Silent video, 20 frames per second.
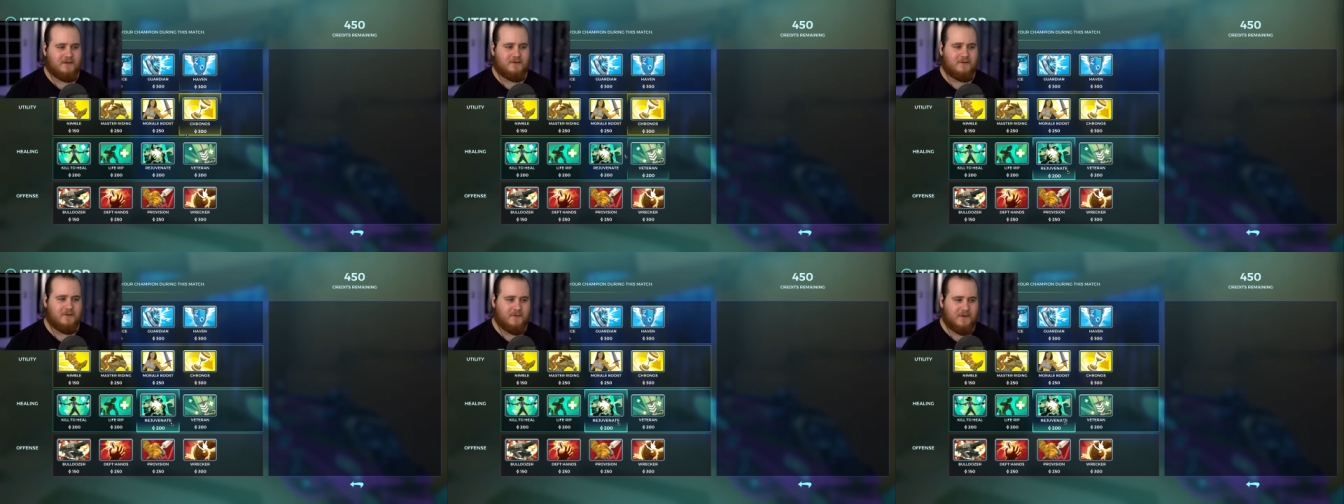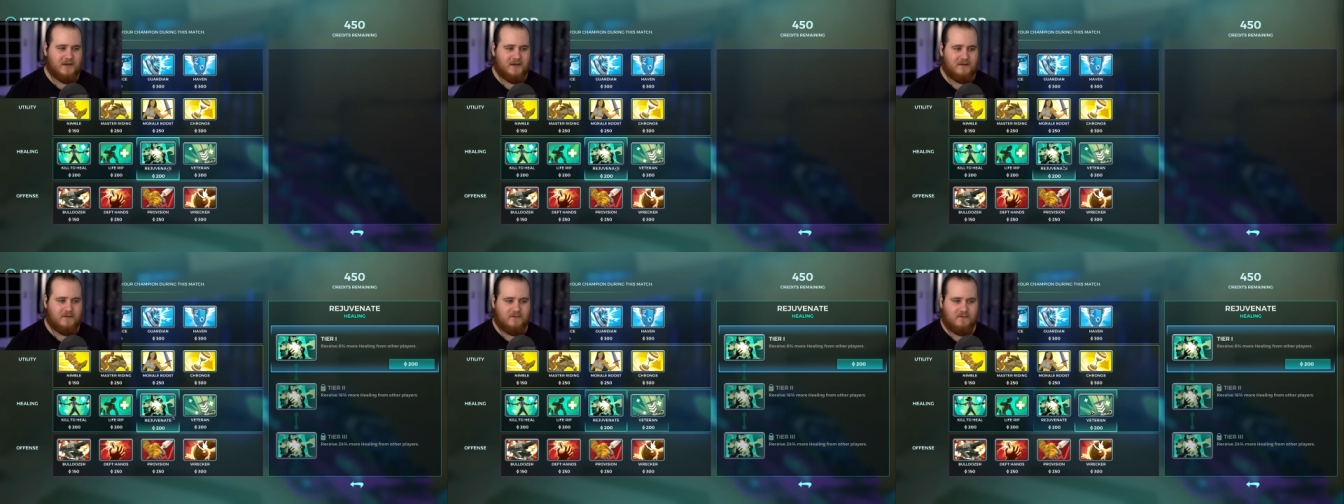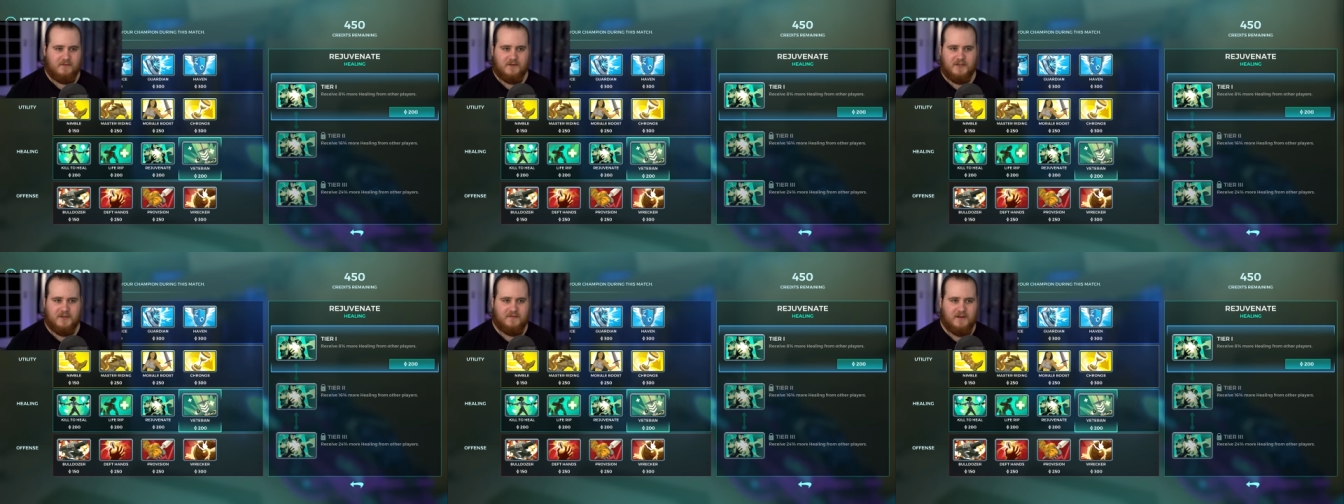Or do we go
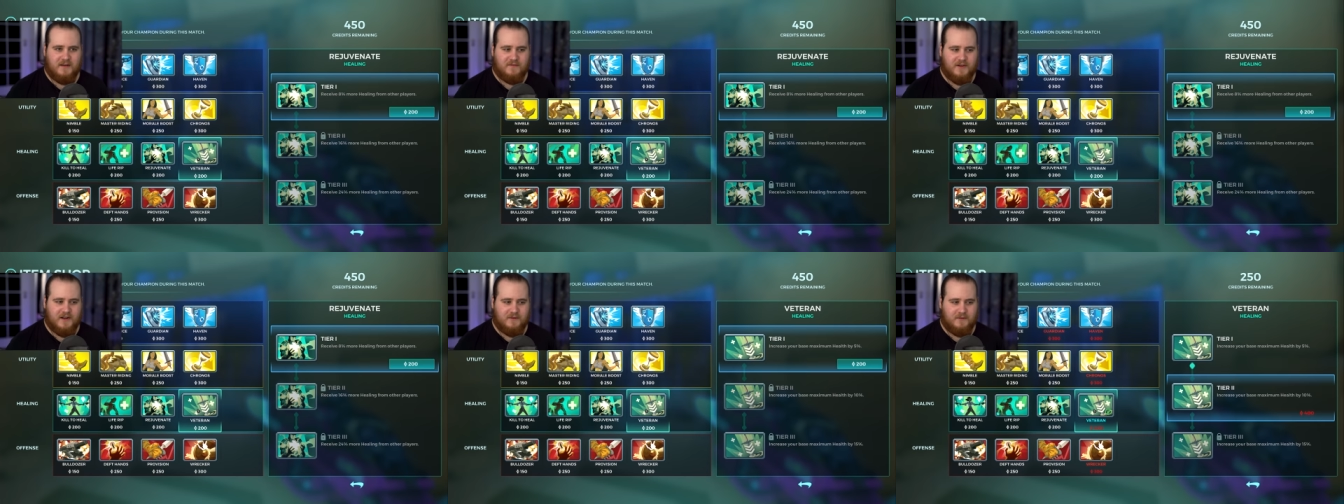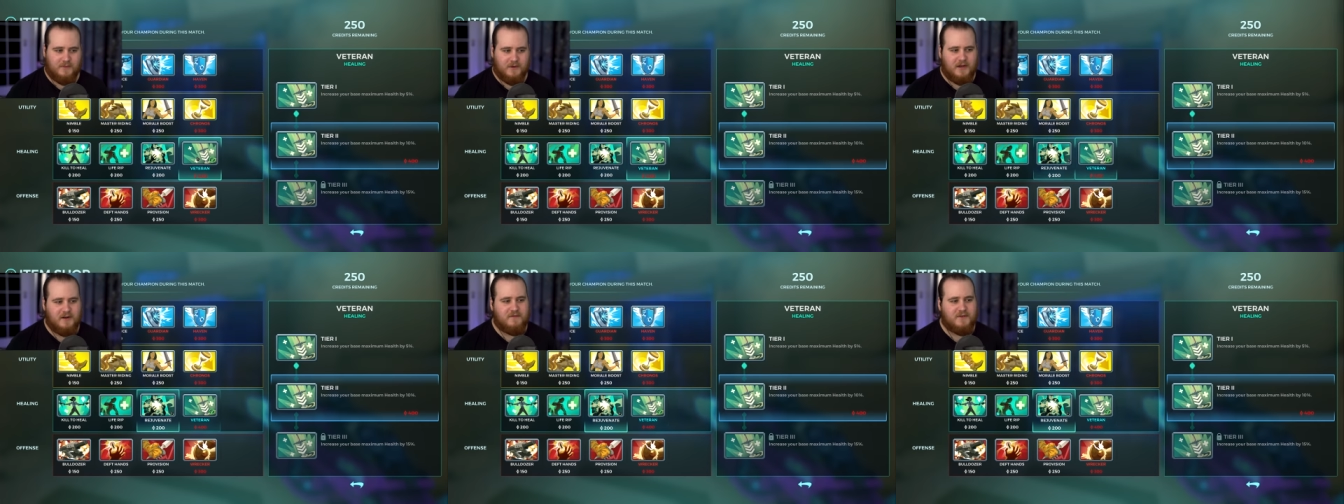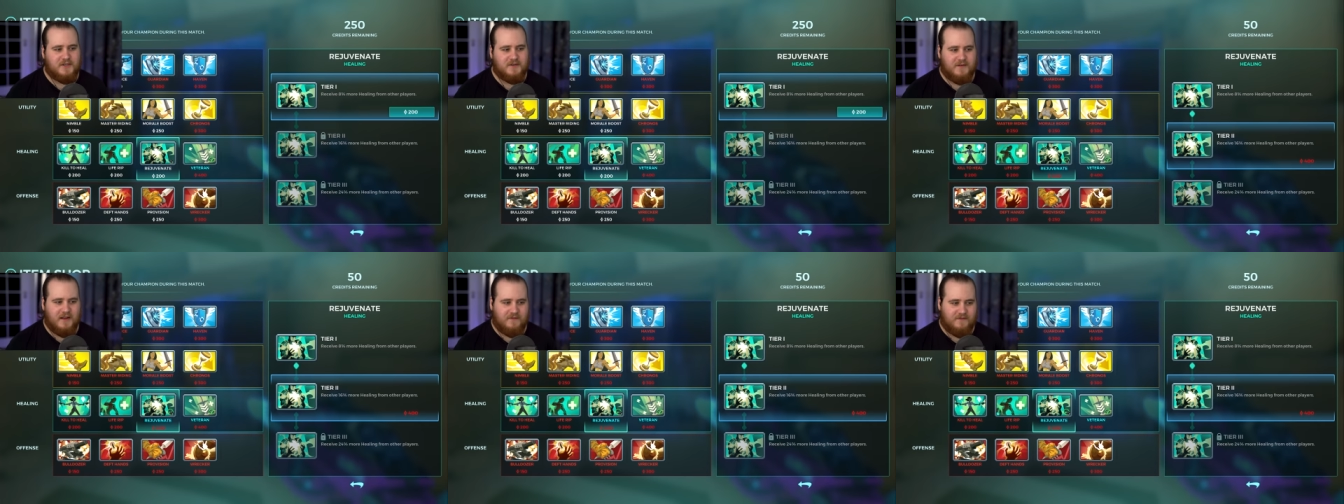Rejuvenate Veteran? We'll go
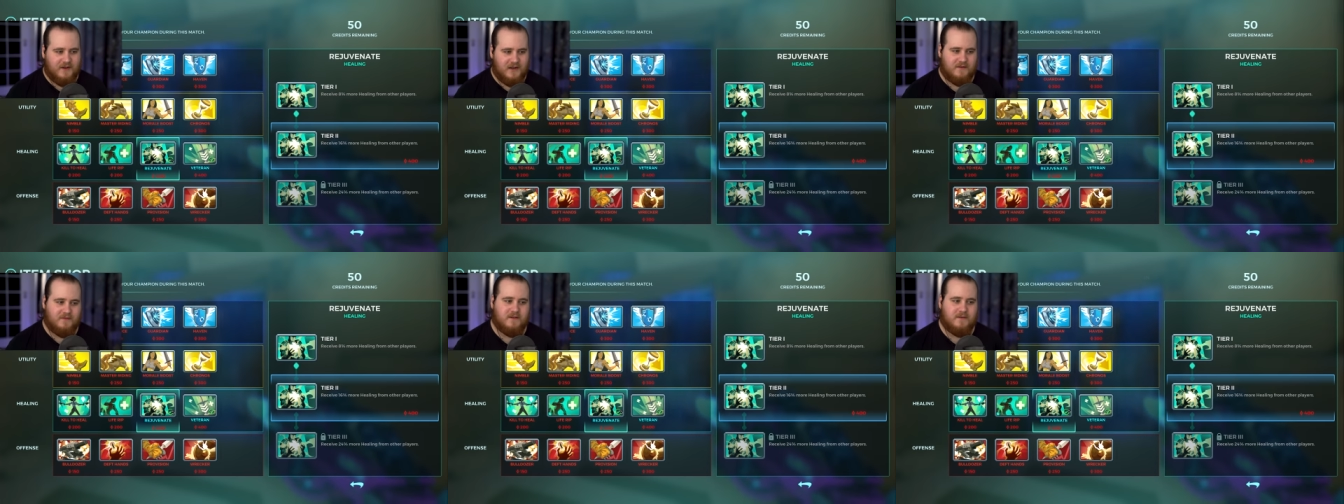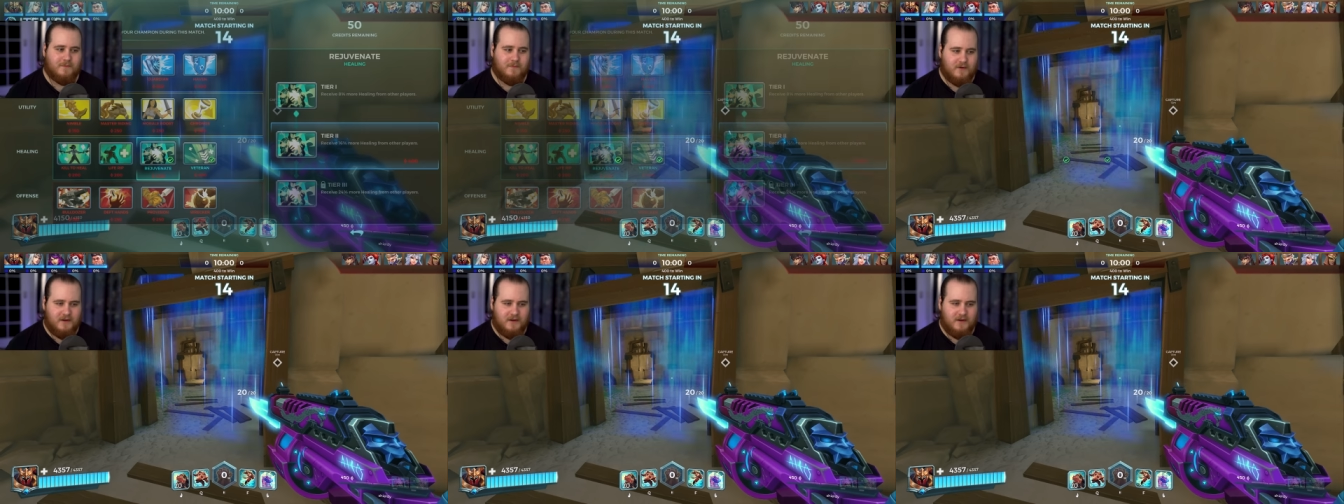Rejuvenate Veteran.